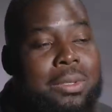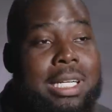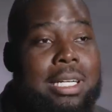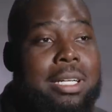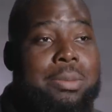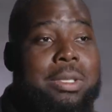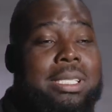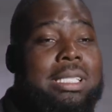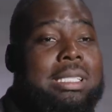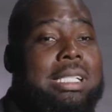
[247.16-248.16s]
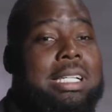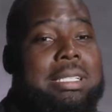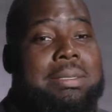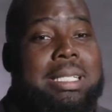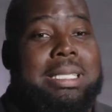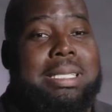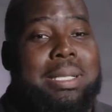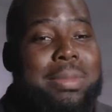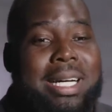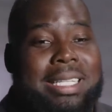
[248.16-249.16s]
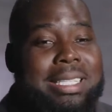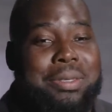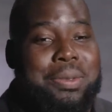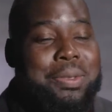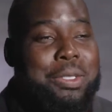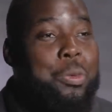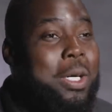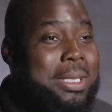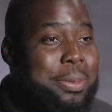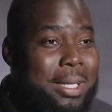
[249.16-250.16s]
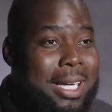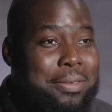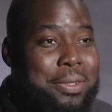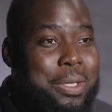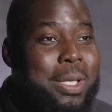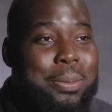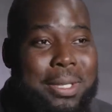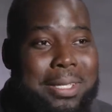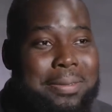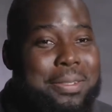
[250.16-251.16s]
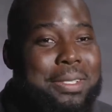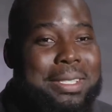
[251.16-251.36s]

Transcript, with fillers: Right, 100%. Uh, that's just somebody who you want to block for, you want to play for,